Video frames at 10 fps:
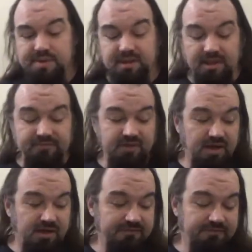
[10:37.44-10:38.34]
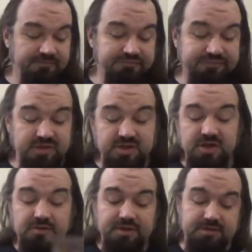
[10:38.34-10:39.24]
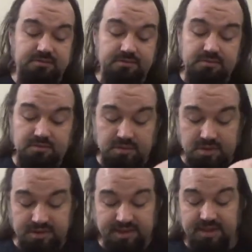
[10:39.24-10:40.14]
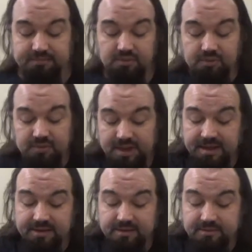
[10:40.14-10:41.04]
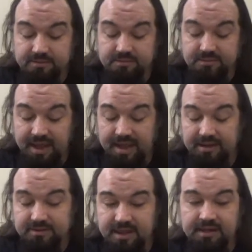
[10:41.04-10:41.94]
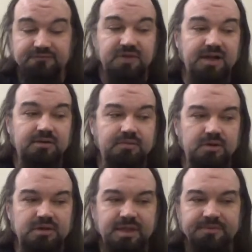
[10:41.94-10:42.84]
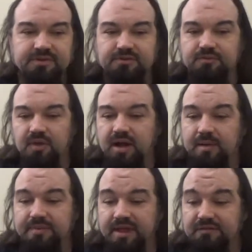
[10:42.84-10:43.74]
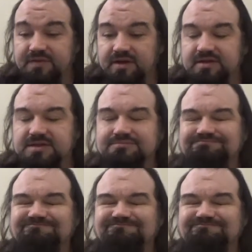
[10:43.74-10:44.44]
we left off. Conan, Deadpool, and Nightflyer were attempting to rob the Hellfire Club